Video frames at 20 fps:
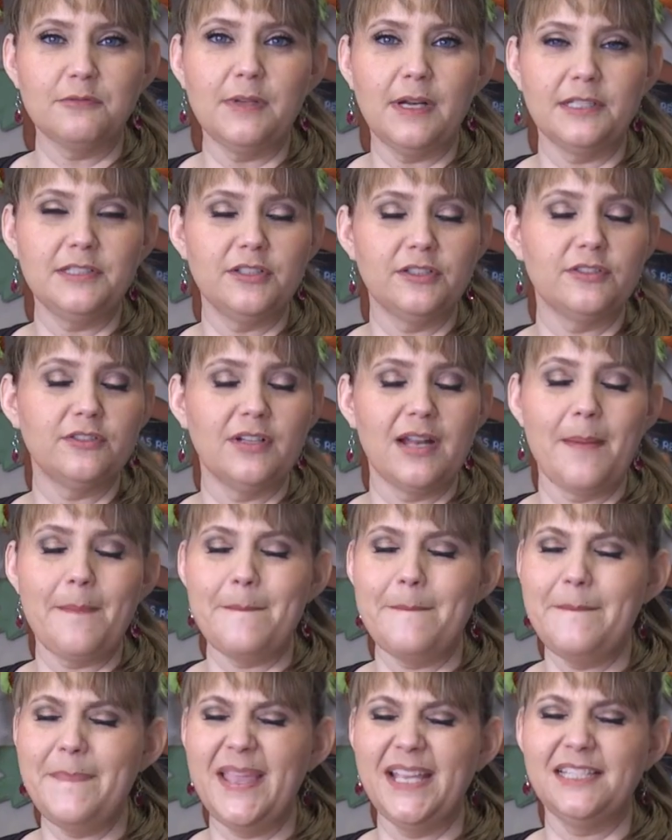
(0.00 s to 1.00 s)
we're just gonna
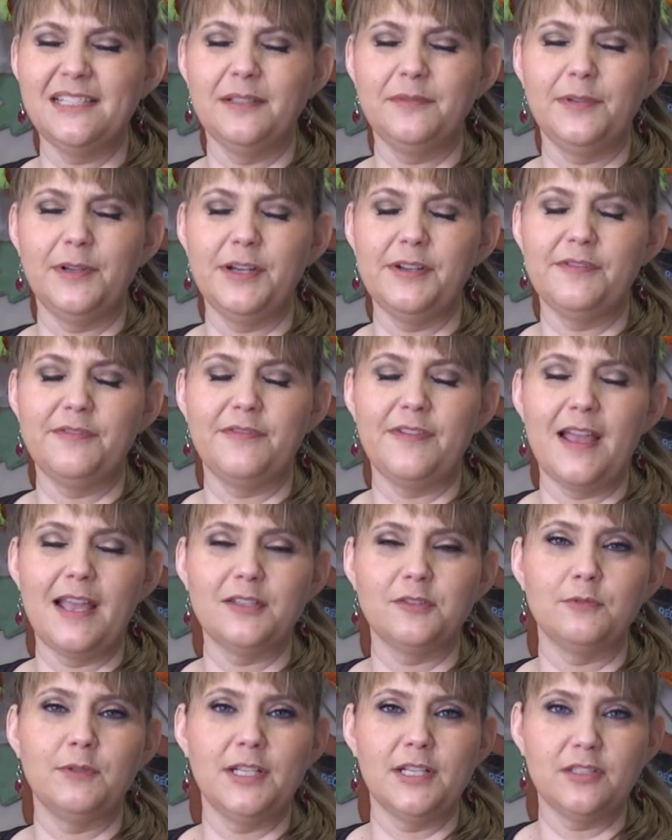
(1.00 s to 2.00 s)
mix it very
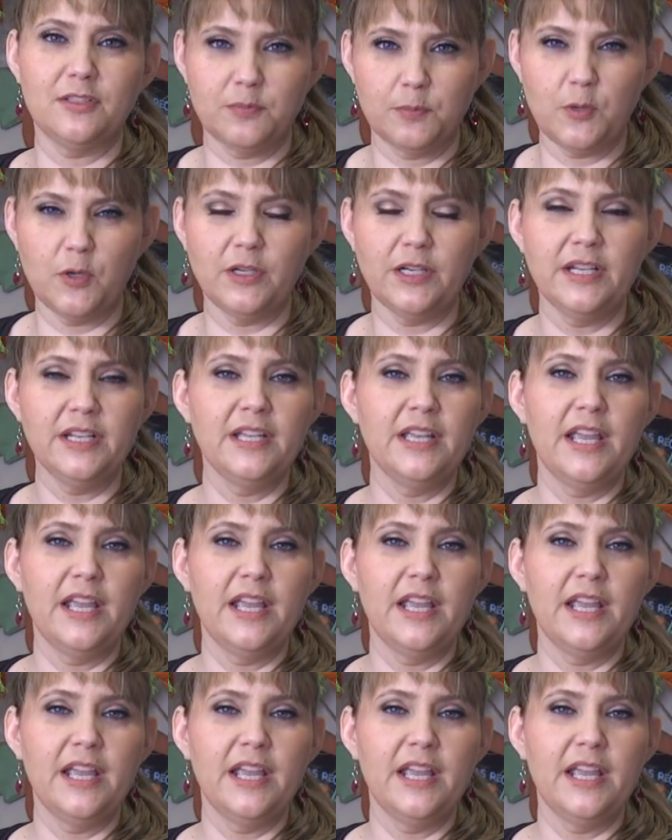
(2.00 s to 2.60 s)
fast with a spoon